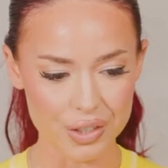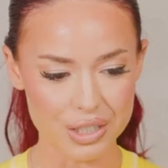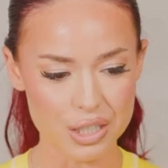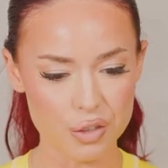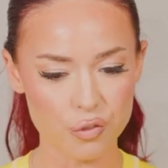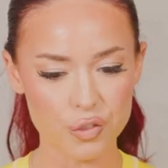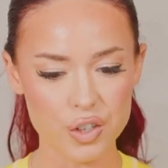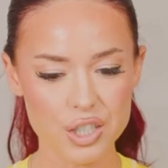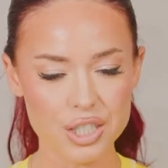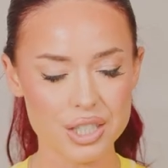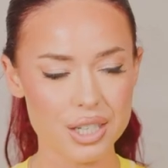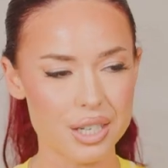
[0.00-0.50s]
the
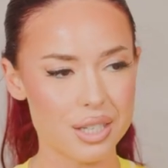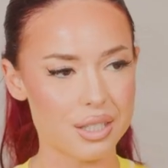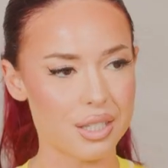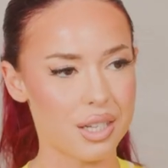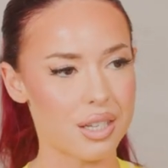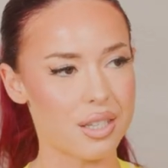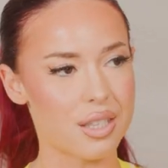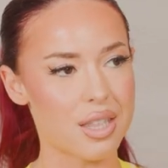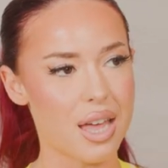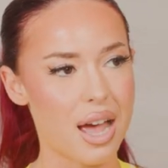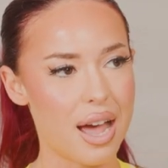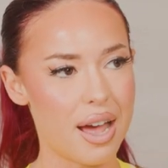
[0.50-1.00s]
difference
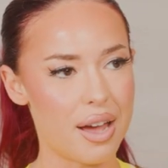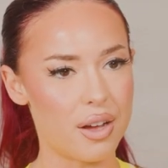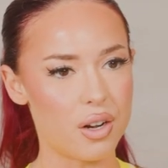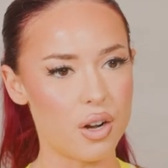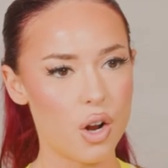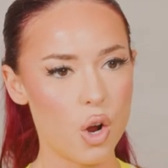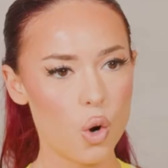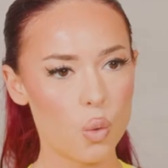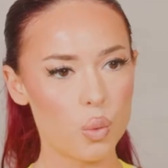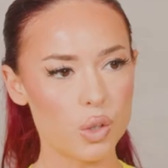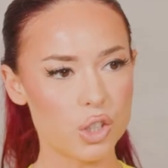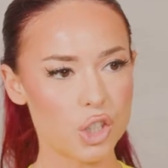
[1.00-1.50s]
is that
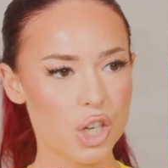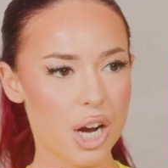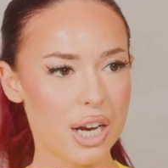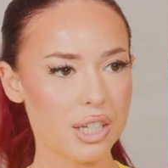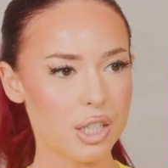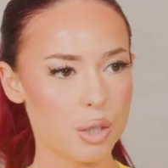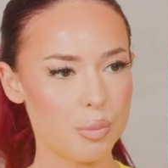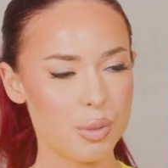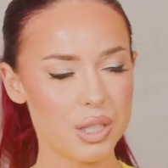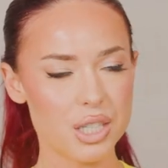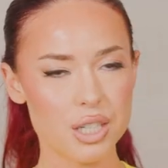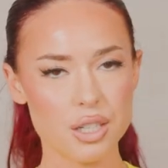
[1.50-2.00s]
with
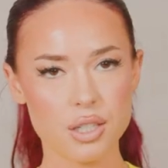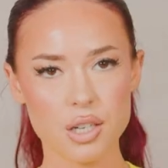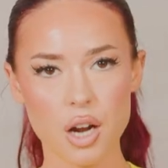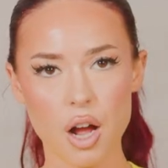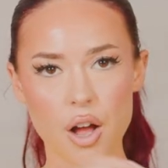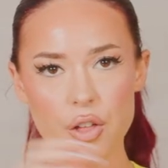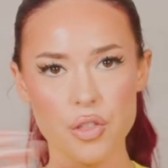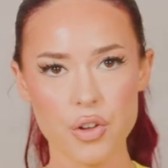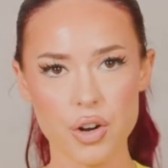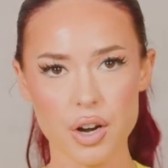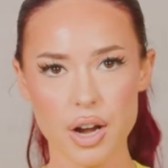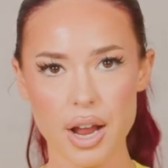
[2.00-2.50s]
ChatGPT and
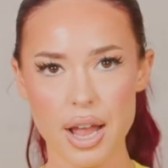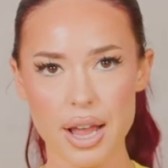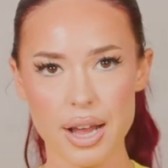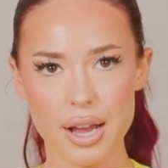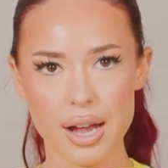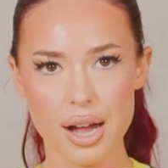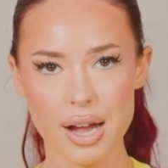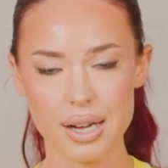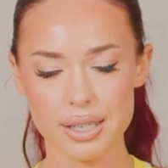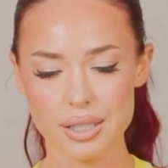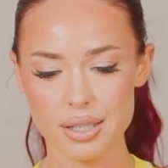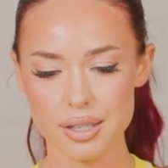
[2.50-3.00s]
other
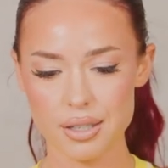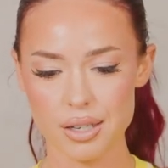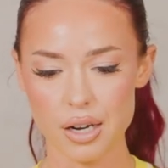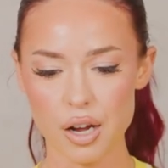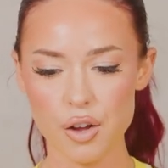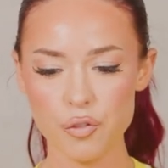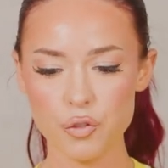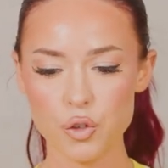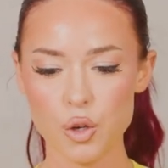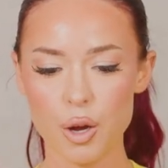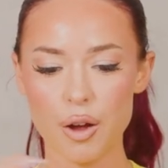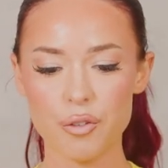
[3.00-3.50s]
AI
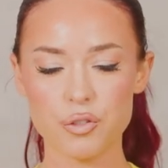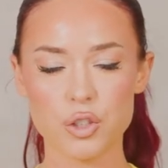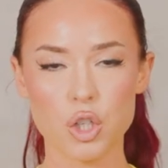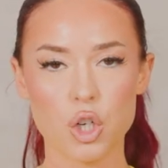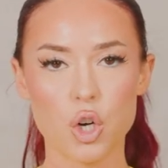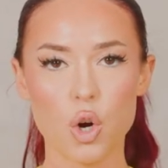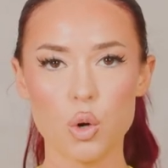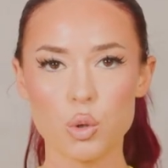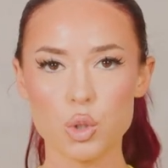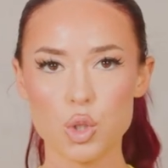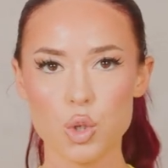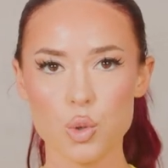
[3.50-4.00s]
stuff, you have to
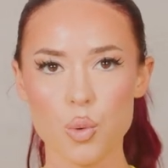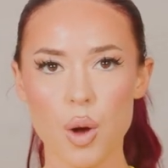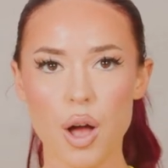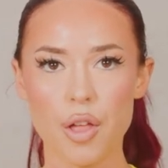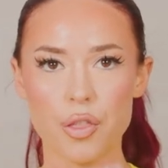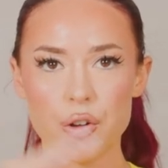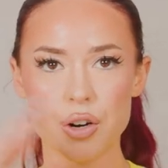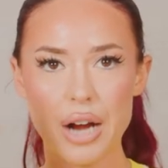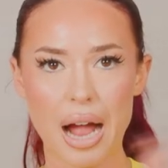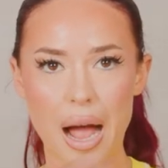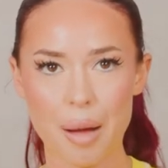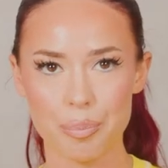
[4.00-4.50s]
go to
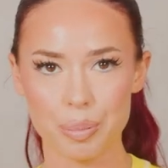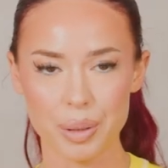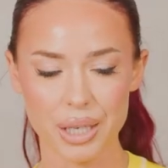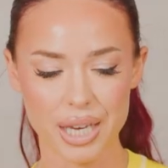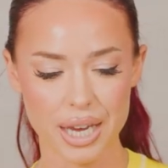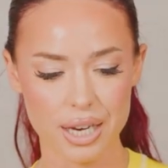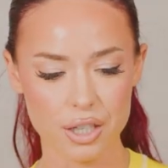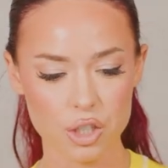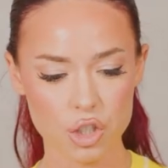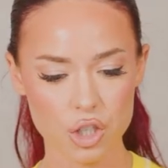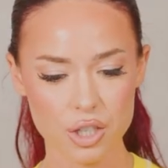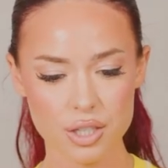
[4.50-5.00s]
other
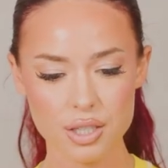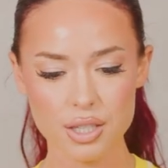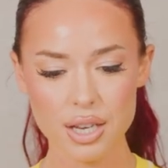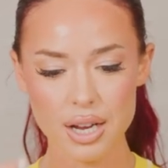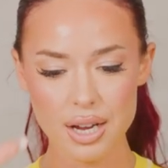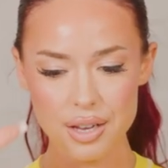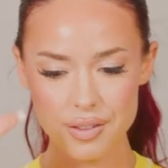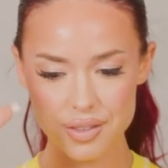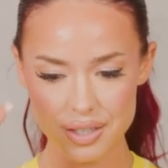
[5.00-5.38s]
applications.